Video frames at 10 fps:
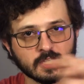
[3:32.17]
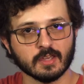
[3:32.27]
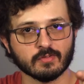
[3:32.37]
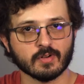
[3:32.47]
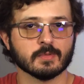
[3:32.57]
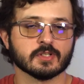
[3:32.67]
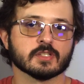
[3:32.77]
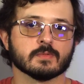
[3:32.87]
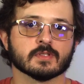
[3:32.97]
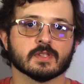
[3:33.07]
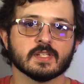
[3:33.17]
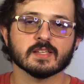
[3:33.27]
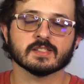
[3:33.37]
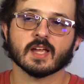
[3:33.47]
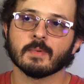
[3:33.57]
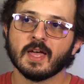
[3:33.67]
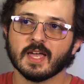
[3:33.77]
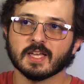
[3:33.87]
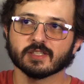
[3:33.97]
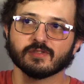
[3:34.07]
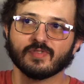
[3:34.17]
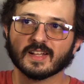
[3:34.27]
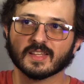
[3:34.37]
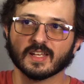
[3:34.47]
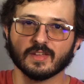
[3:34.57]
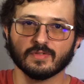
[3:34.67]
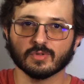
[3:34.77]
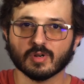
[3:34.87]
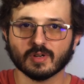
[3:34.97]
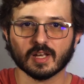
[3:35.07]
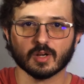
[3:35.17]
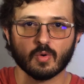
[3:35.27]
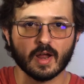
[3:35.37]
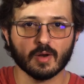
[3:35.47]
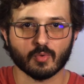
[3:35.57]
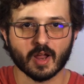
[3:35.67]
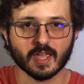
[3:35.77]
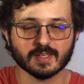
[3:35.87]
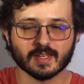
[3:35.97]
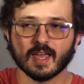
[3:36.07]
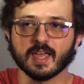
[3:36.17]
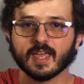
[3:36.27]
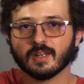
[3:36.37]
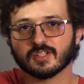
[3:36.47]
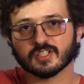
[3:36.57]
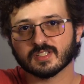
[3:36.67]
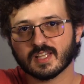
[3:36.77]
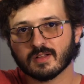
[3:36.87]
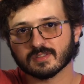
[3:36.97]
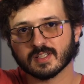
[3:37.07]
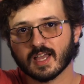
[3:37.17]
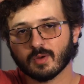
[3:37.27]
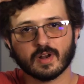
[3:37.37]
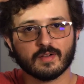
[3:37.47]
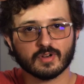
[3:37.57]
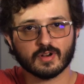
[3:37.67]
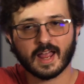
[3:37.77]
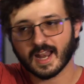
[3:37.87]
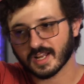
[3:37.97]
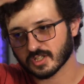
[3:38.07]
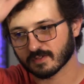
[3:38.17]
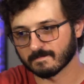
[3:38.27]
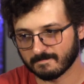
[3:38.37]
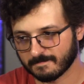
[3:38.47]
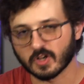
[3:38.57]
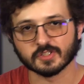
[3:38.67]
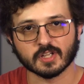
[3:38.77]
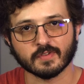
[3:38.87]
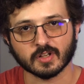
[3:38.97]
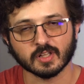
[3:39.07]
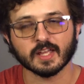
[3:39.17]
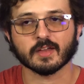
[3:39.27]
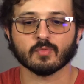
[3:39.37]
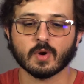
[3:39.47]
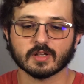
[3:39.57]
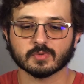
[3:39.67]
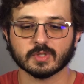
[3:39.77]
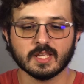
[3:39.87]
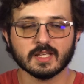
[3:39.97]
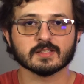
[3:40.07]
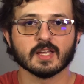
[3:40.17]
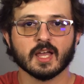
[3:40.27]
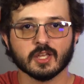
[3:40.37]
keyframe adjustments on the desktop is the fact that if you don't get it quite right, it just sounds like whatever you're adding just falls off a cliff. Whereas with this,